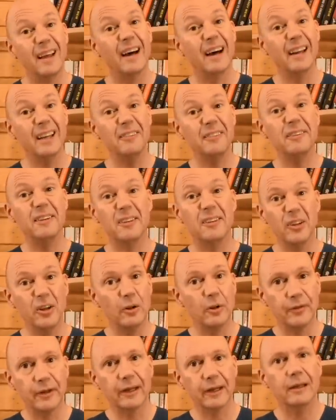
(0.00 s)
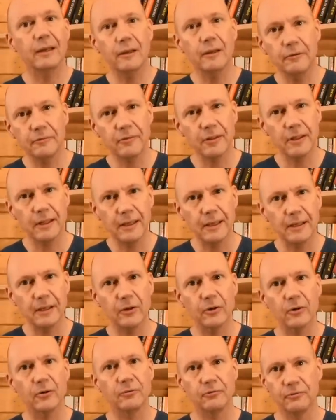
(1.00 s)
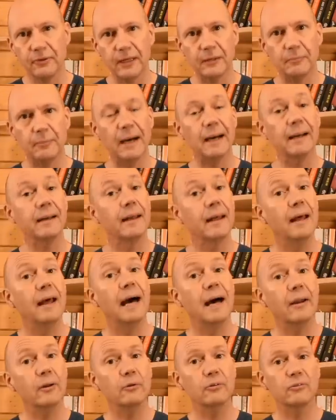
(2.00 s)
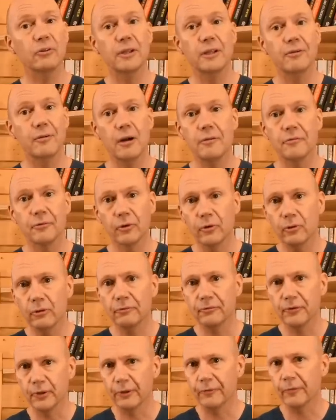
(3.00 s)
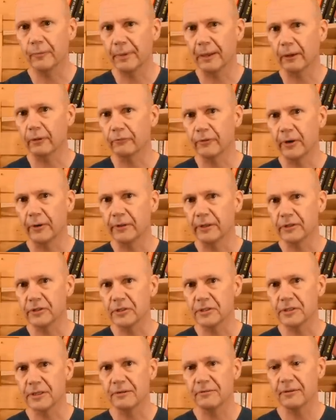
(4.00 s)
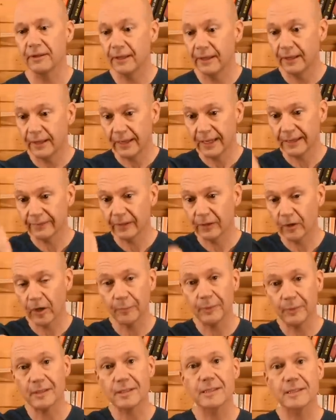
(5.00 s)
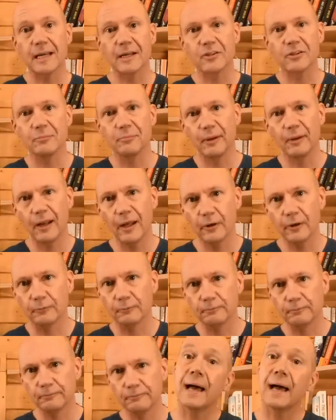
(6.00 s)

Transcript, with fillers: and if you do, then I'd love to hear your feedback and also your overall view of the Belt and Road Initiative in the comments section below.